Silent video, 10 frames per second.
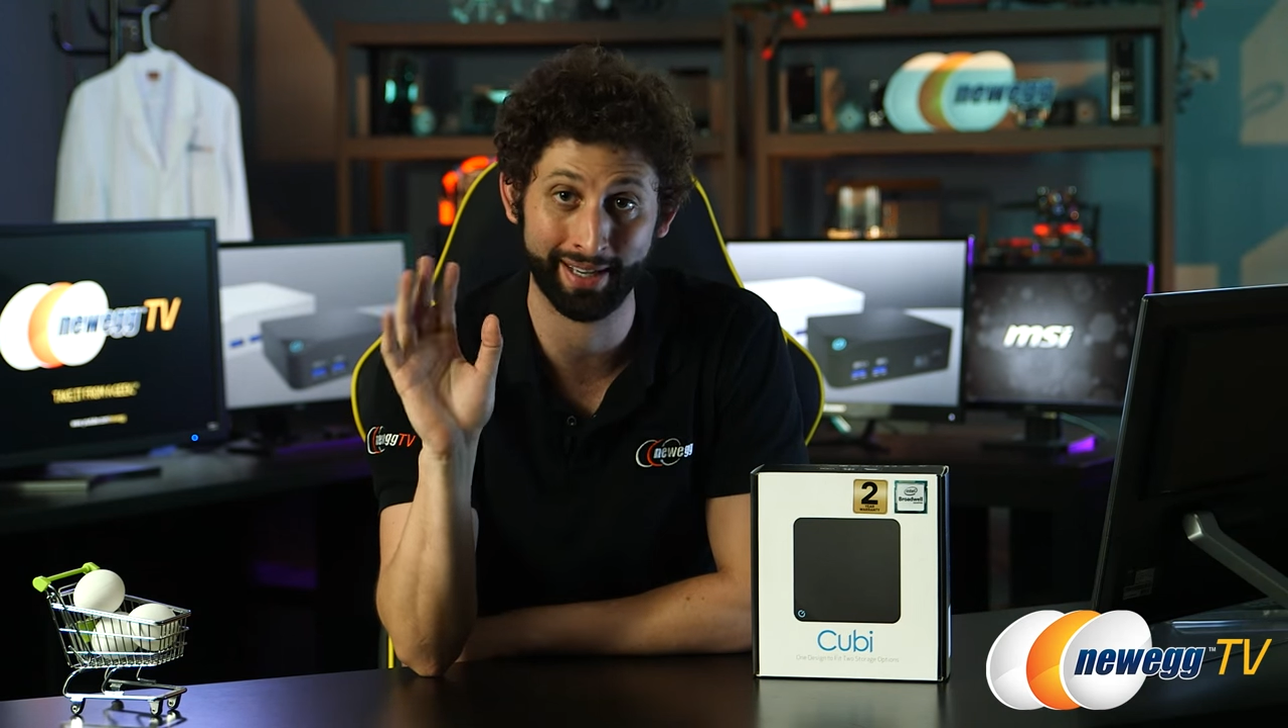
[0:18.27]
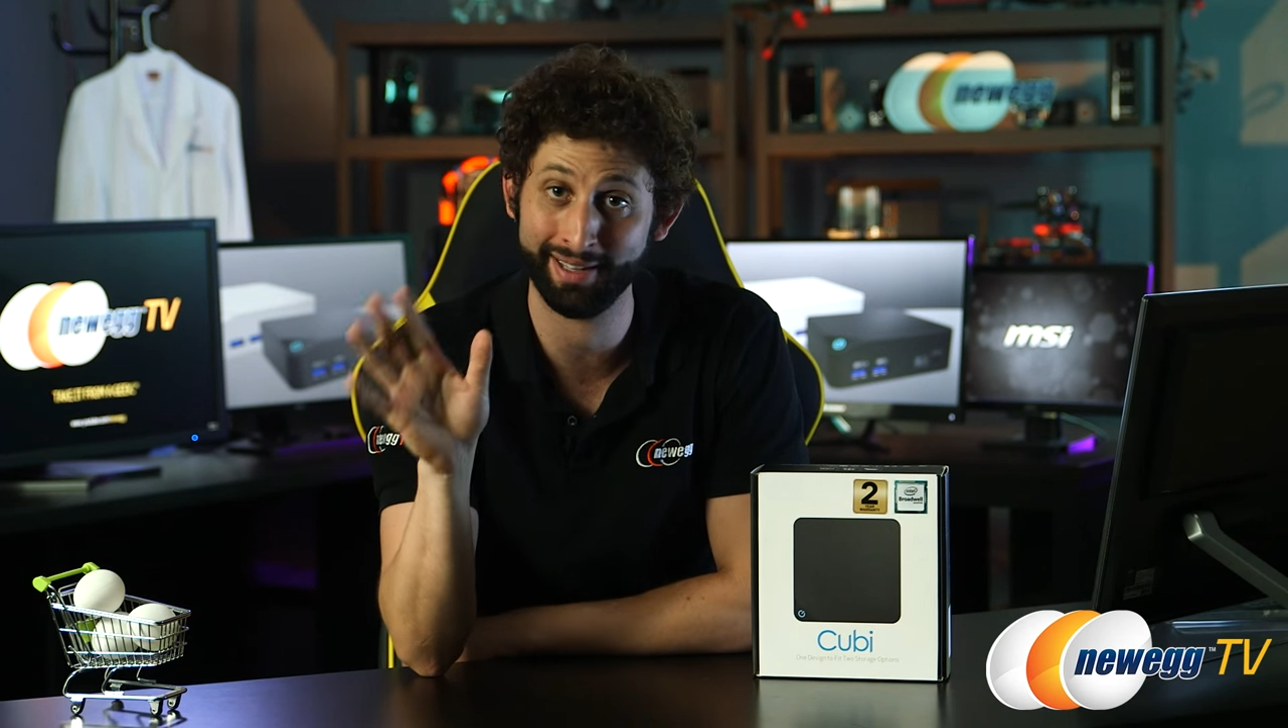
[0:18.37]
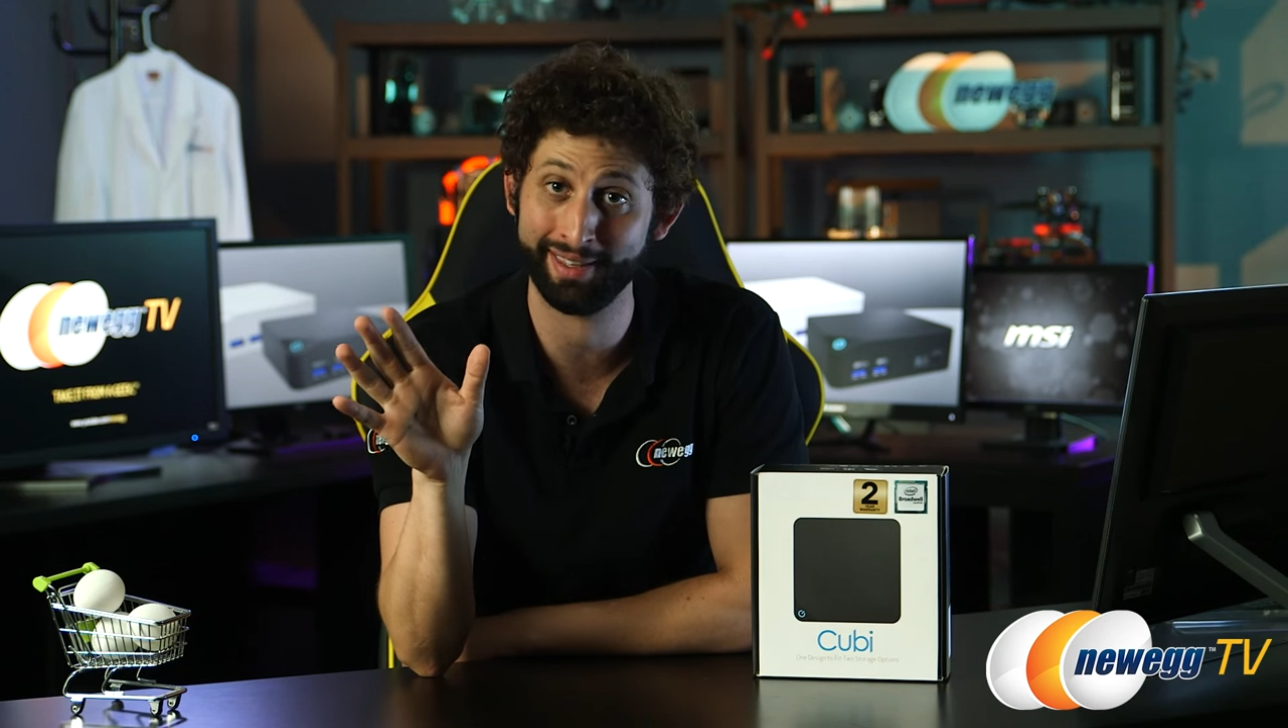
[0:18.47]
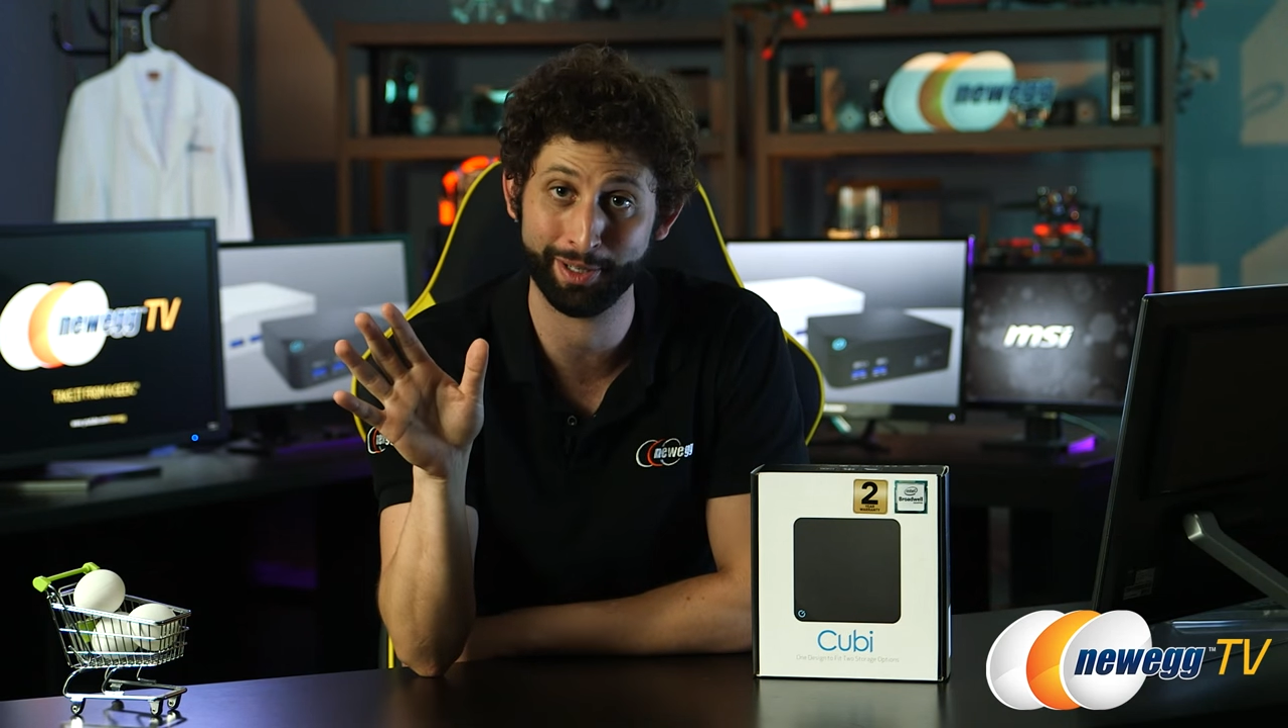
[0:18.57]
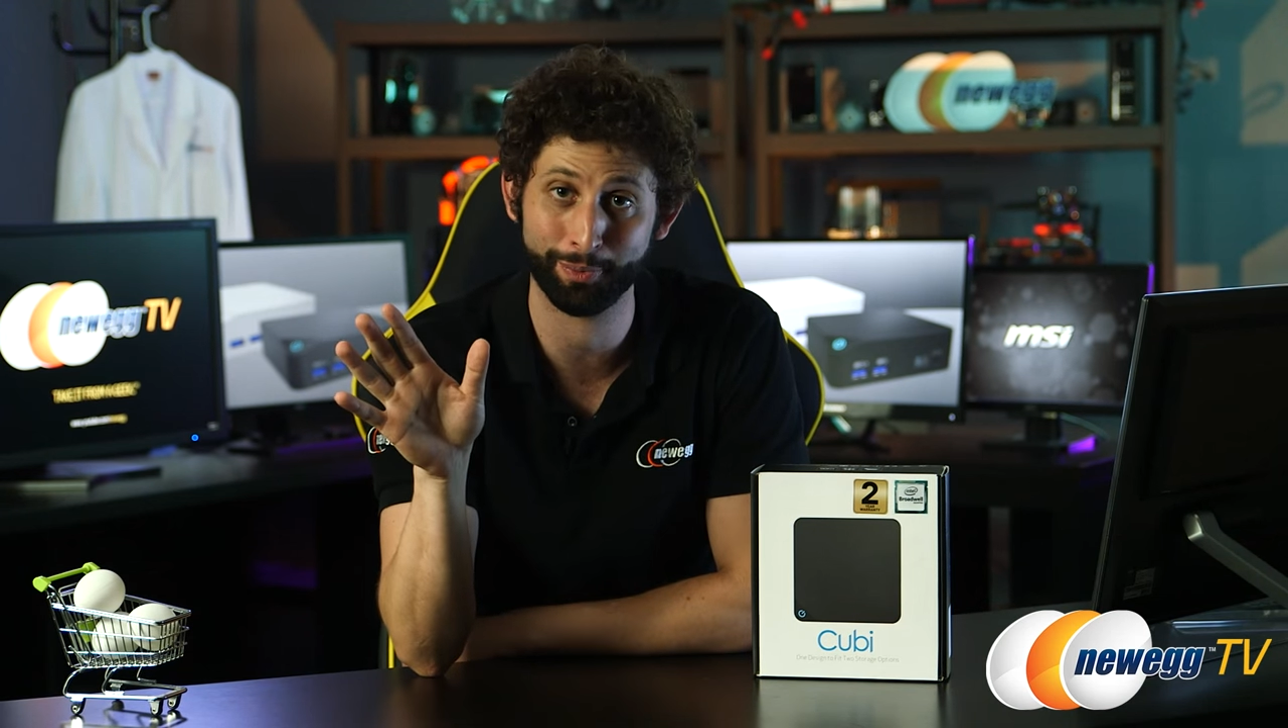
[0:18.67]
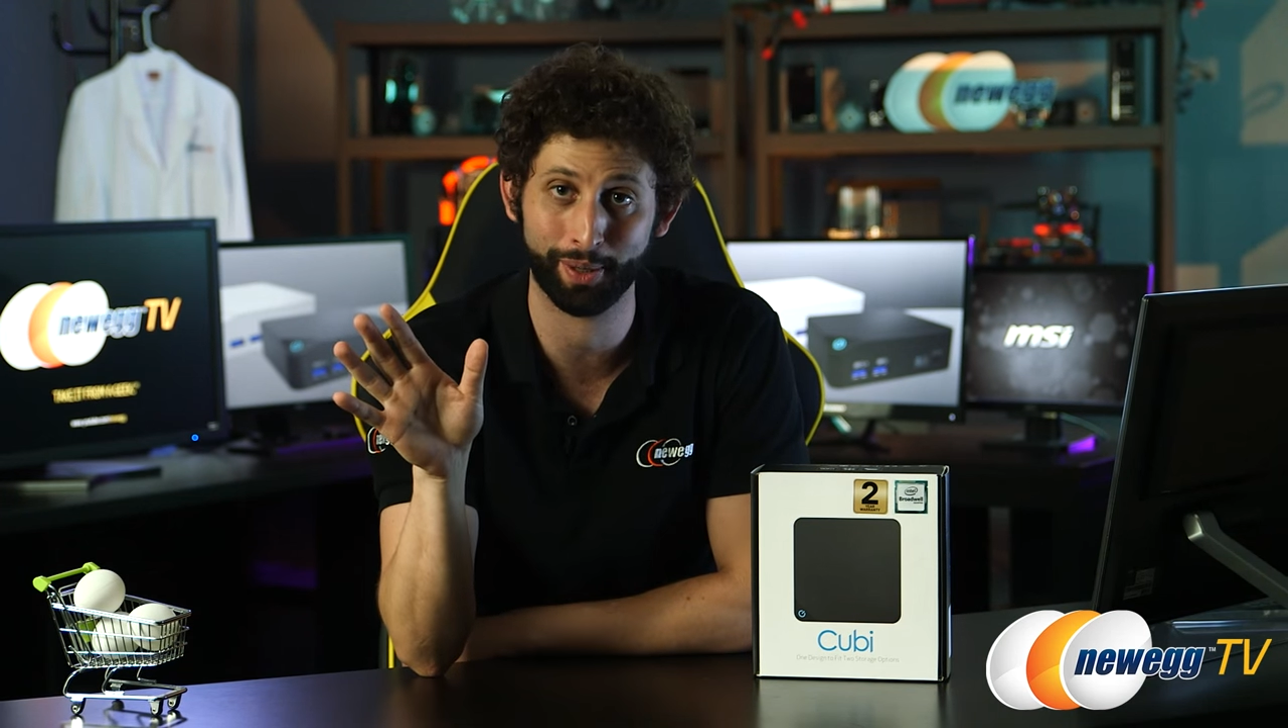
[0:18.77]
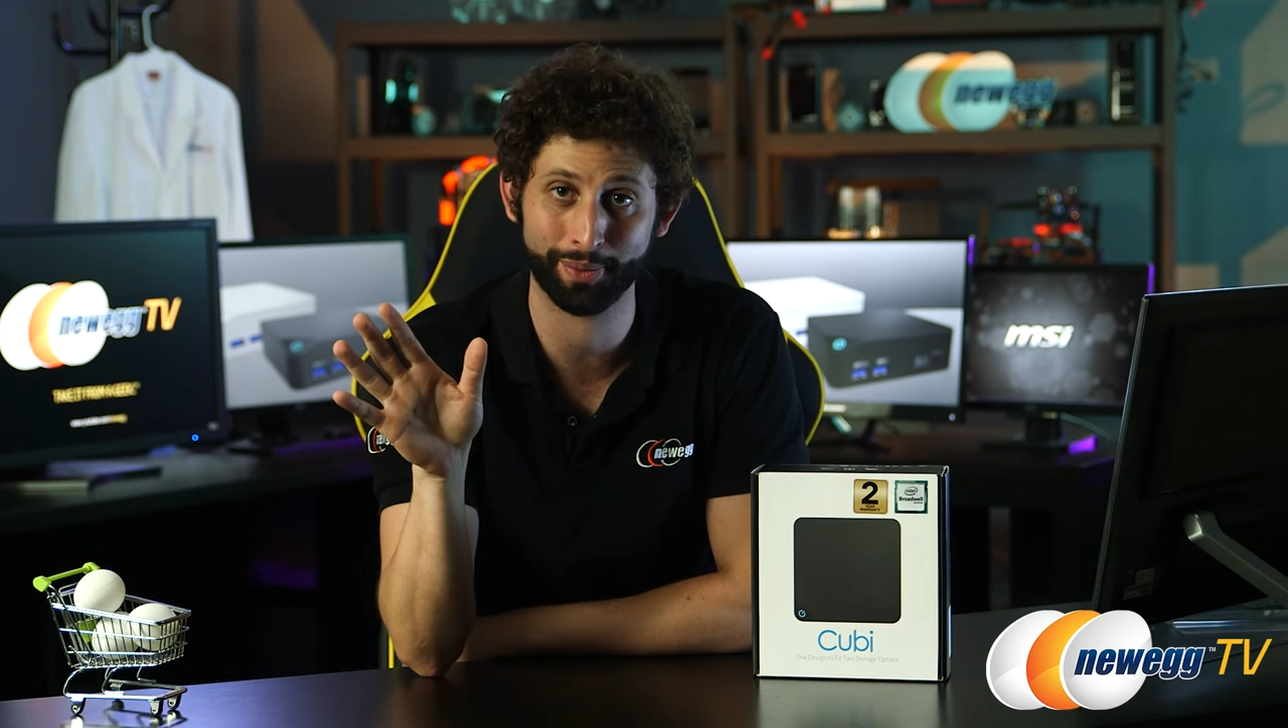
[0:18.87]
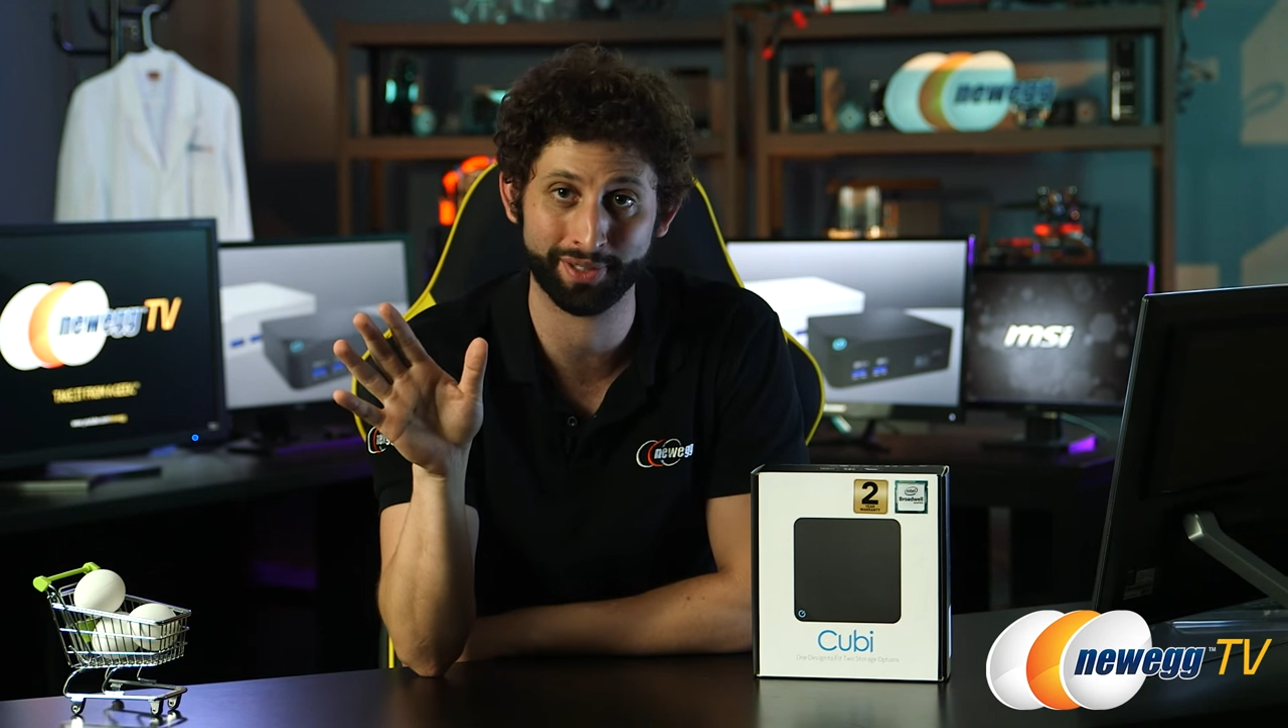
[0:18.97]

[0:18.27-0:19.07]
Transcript: anything you've probably